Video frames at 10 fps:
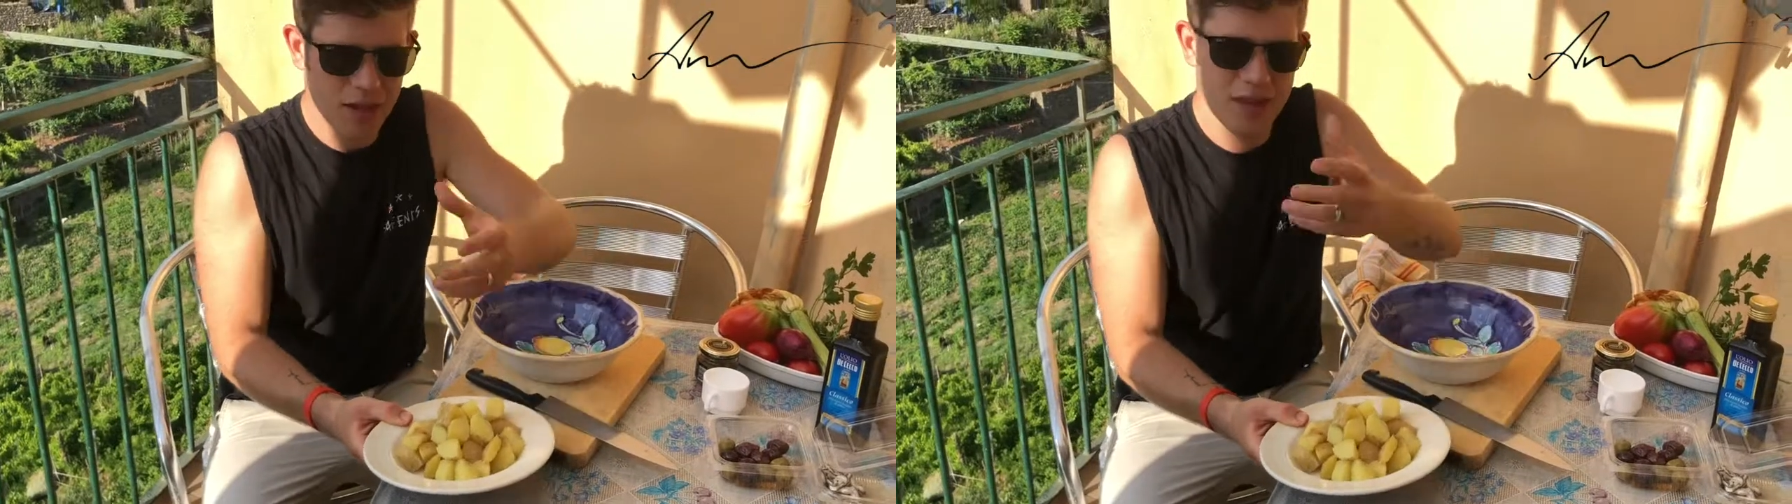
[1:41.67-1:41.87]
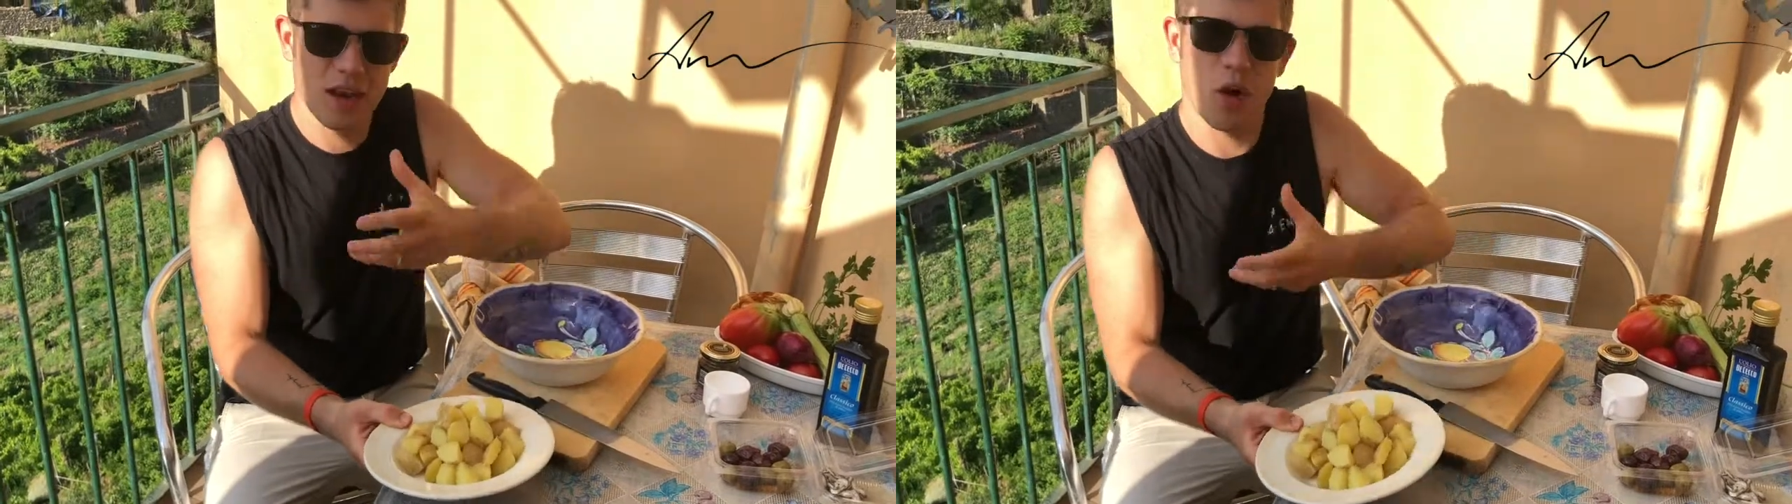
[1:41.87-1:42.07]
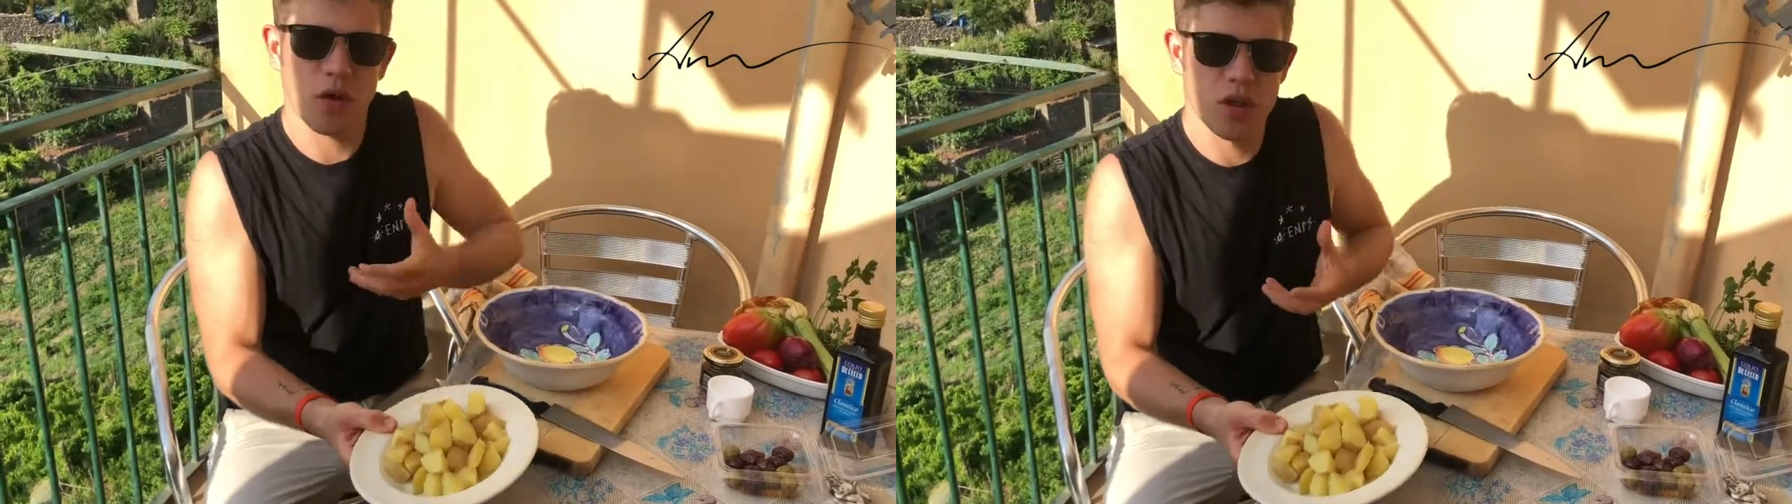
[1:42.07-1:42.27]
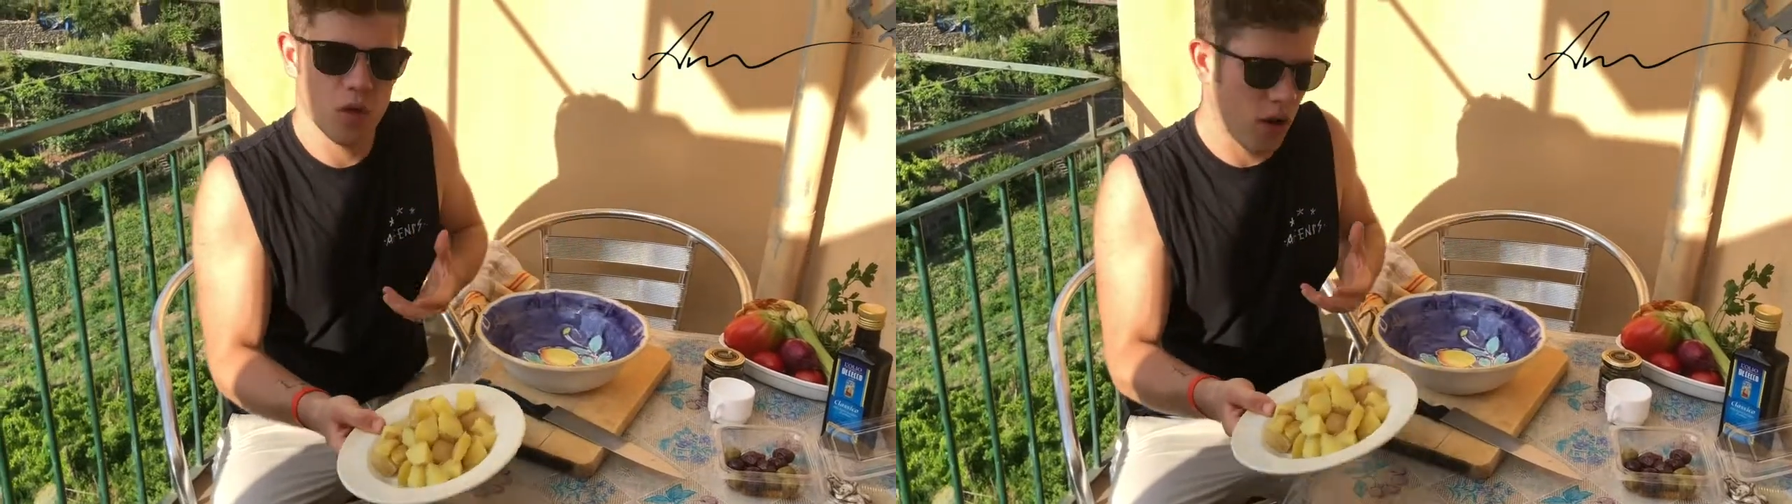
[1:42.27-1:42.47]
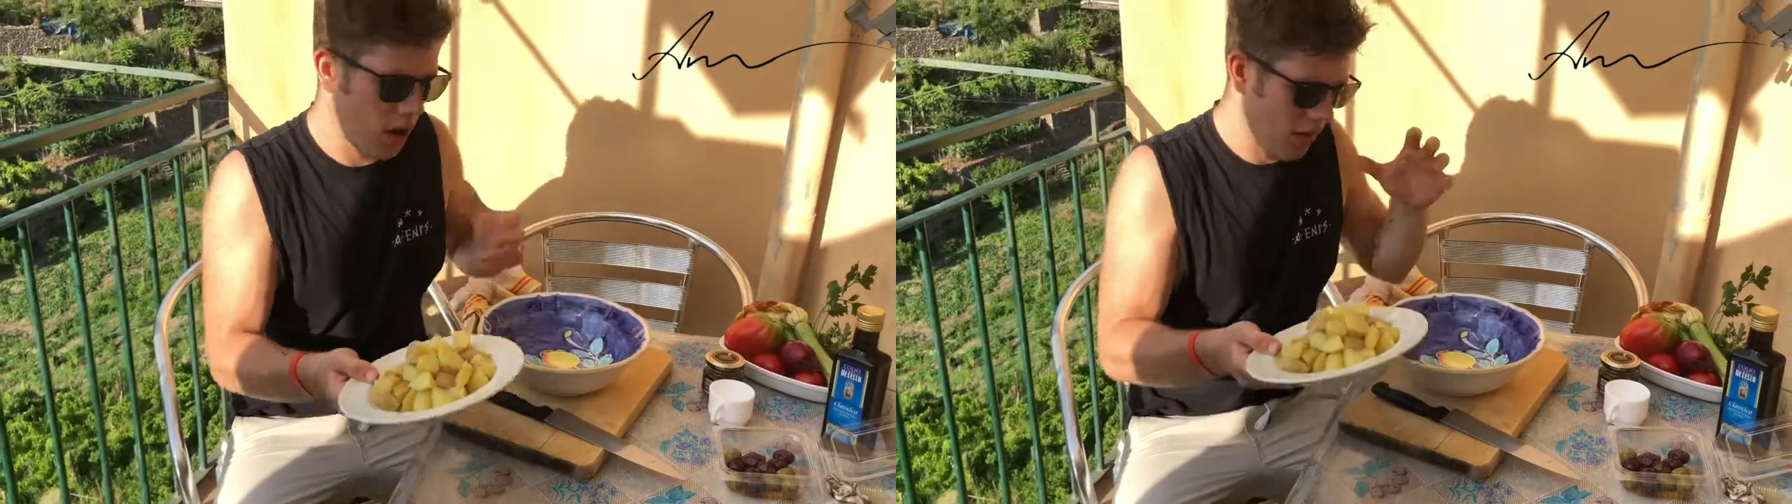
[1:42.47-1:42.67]
and they're not
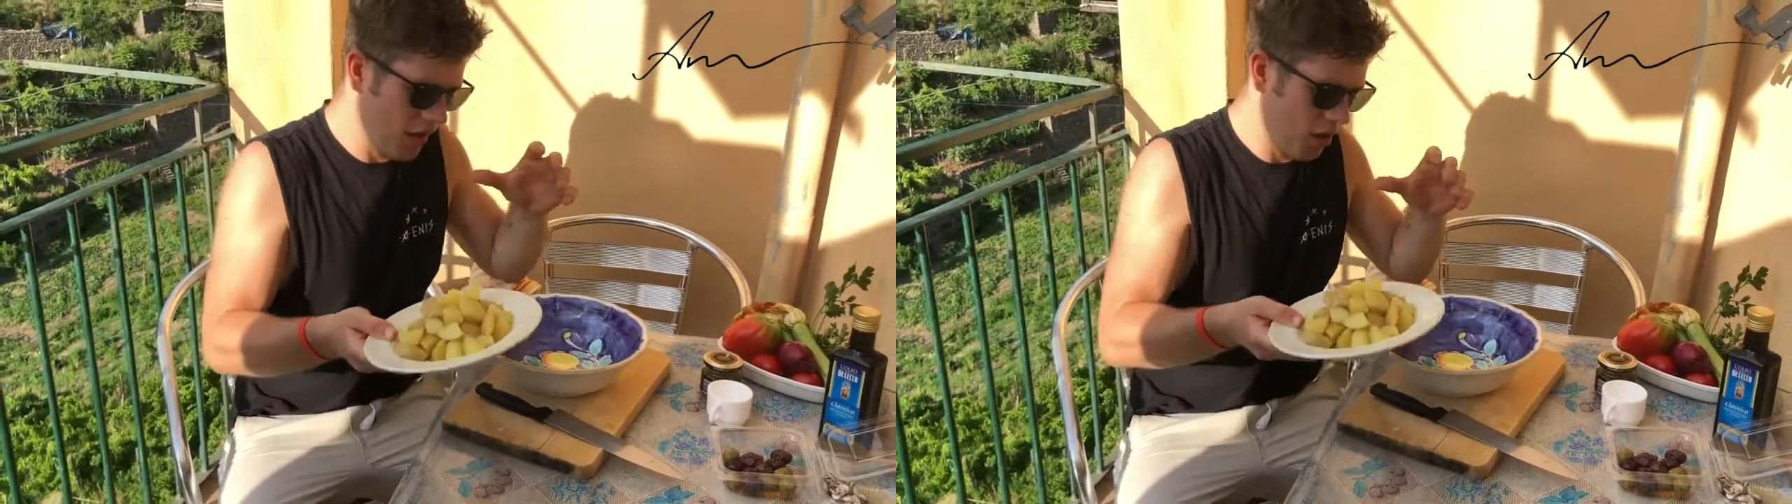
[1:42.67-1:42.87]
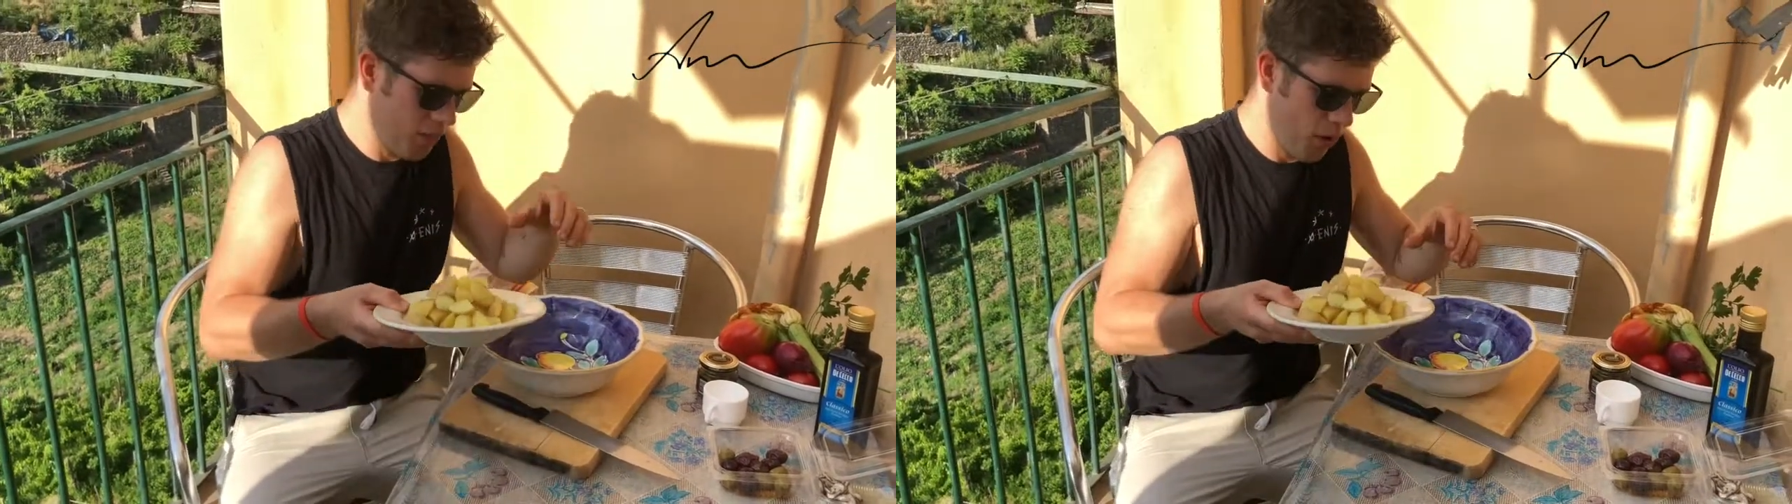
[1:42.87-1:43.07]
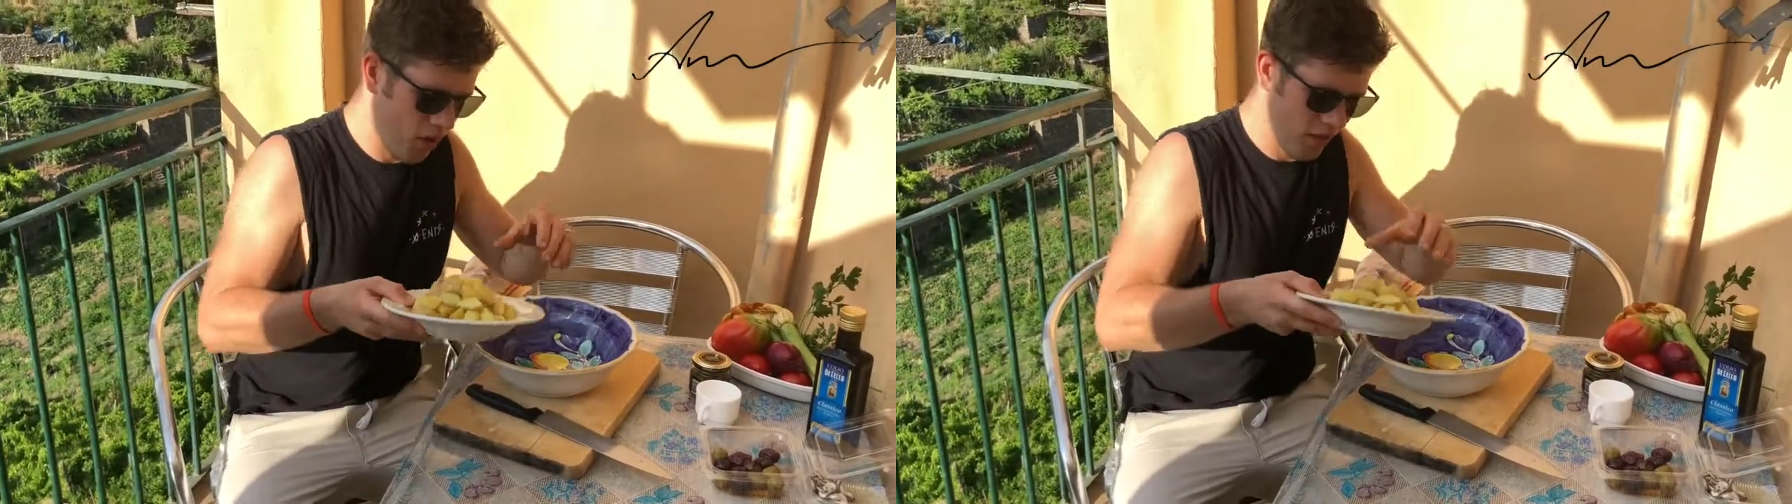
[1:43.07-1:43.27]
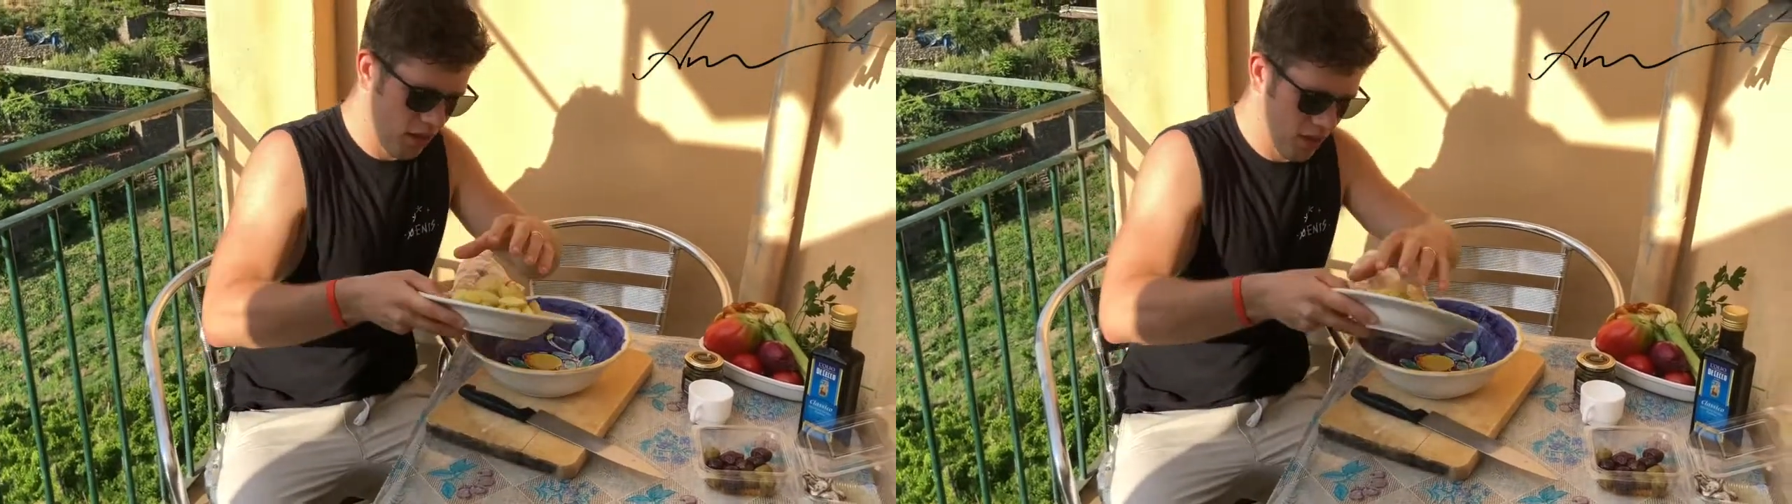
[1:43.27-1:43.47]
too hard, they're just perfect.